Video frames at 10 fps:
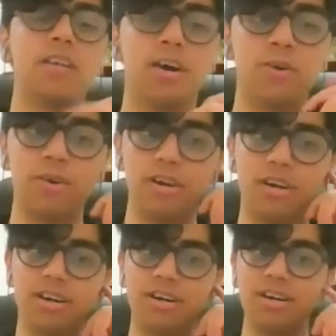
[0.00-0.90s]
Now,
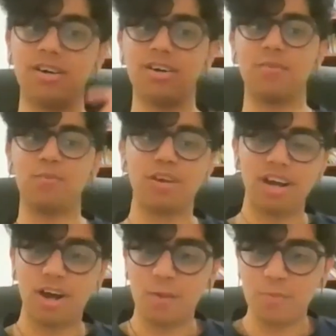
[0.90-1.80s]

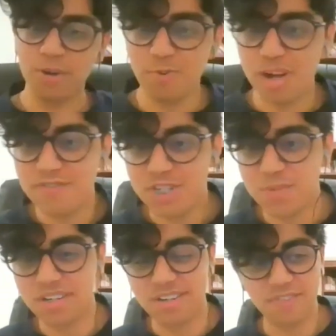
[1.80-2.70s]
coming to 12
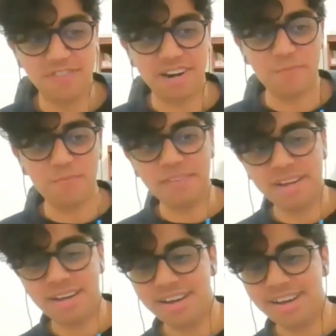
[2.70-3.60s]
GB of RAM,
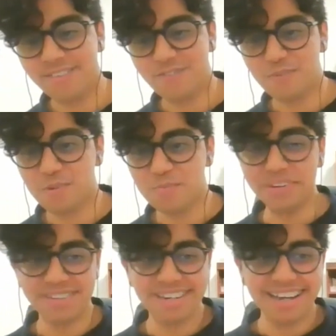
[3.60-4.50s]
for me
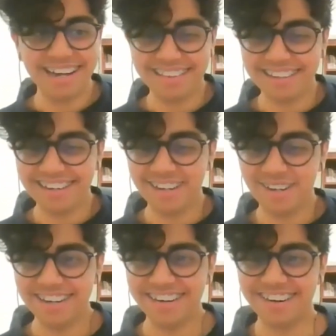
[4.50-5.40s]
personally, I think
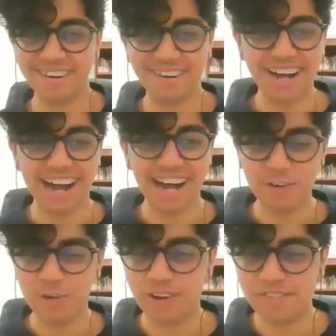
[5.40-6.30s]

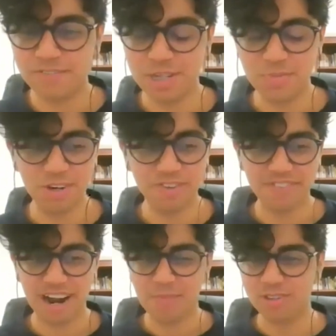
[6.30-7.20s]
having 12 GB
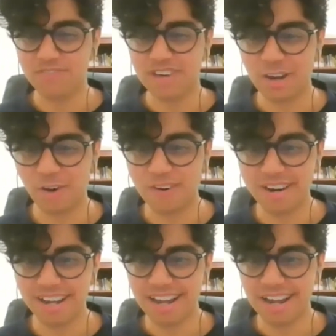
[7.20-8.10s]
of RAM is very
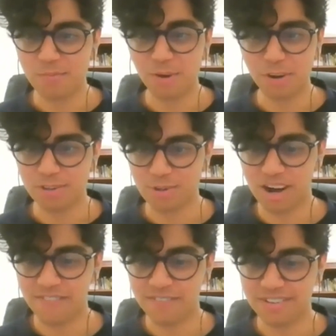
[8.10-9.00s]
odd because you
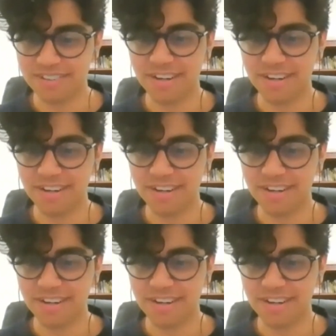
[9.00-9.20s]
have a